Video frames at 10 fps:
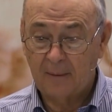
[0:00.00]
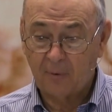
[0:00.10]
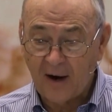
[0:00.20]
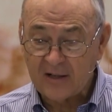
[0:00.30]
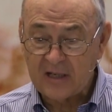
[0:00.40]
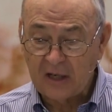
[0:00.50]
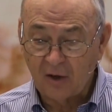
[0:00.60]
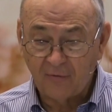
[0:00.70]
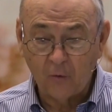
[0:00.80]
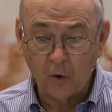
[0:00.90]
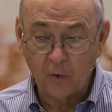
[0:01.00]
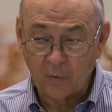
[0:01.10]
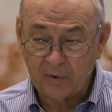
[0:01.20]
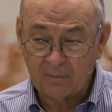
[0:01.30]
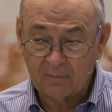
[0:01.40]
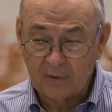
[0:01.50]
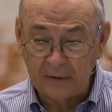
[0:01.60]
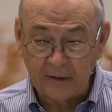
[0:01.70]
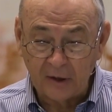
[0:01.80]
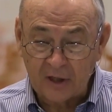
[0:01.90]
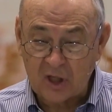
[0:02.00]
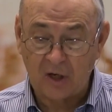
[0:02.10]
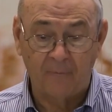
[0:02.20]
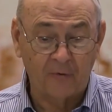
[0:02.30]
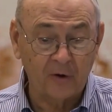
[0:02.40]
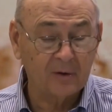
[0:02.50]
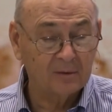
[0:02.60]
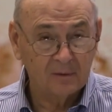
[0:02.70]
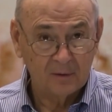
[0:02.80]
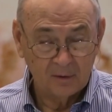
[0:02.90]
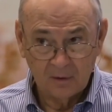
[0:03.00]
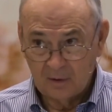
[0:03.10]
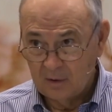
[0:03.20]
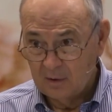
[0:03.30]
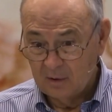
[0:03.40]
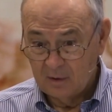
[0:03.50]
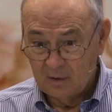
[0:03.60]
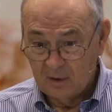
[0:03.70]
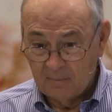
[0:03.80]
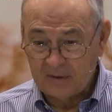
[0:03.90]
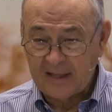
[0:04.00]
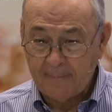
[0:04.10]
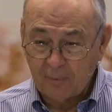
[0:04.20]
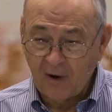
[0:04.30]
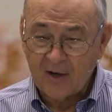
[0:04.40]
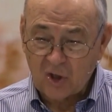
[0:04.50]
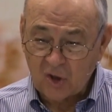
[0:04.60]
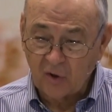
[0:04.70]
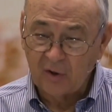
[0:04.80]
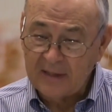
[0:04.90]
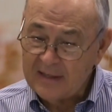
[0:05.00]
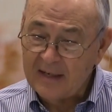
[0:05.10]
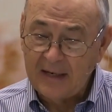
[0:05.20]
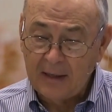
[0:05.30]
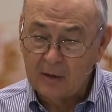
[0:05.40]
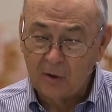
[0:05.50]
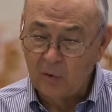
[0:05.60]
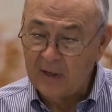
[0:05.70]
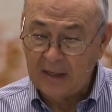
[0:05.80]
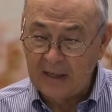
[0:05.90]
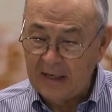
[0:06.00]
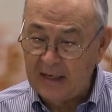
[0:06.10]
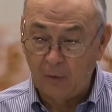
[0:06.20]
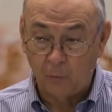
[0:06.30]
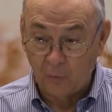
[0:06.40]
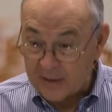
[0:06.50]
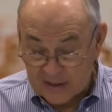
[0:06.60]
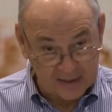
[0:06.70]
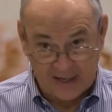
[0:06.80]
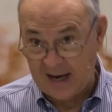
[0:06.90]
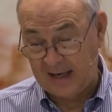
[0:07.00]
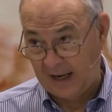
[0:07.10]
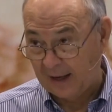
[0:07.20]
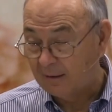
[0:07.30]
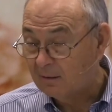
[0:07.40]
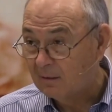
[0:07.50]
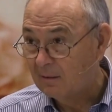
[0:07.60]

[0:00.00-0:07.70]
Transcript: A price he could afford with little discomfort. But that price certainly didn't include any risk-taking.